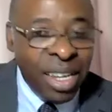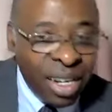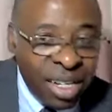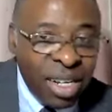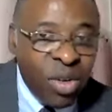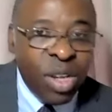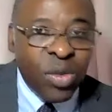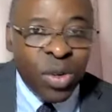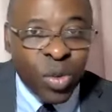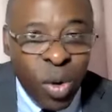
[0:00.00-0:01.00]
He didn't know
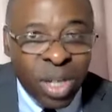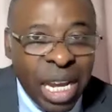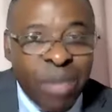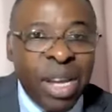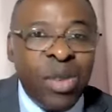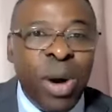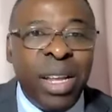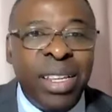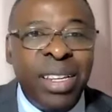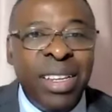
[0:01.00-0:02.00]
it was water made
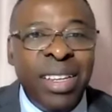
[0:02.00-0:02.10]
wine.